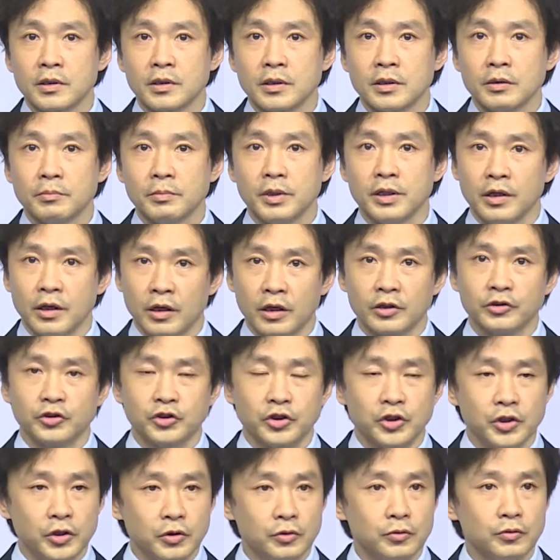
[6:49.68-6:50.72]
But there are
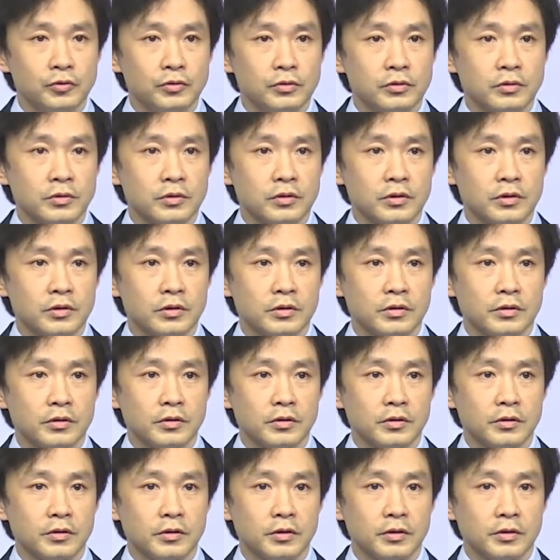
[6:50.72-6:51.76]
still
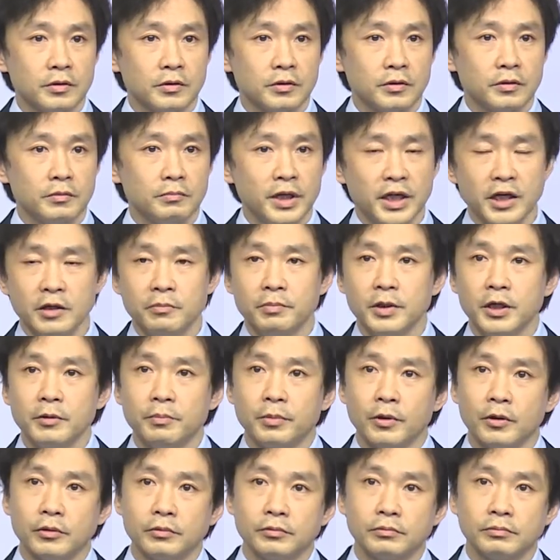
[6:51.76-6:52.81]
many
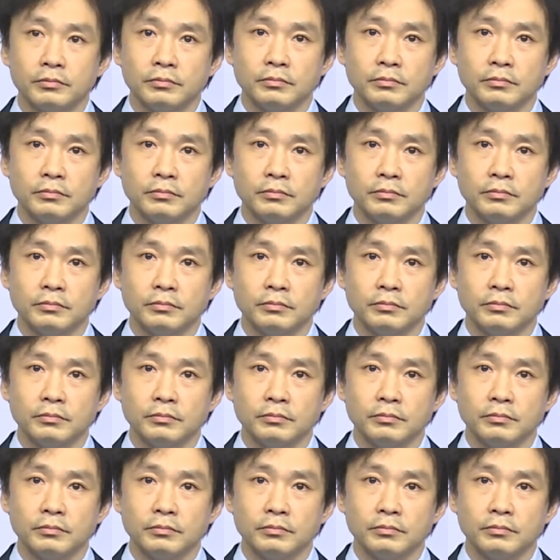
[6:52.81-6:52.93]
people